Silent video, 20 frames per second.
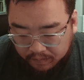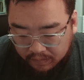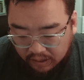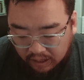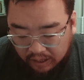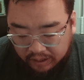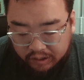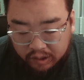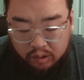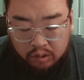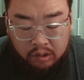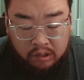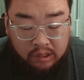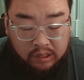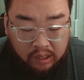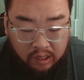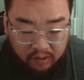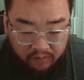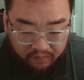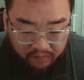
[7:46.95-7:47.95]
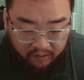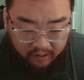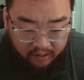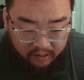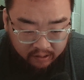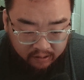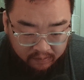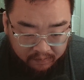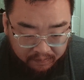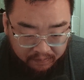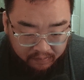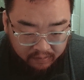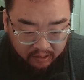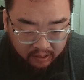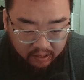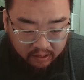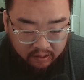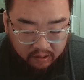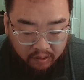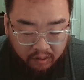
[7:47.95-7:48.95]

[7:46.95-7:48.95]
I just want to clarify that the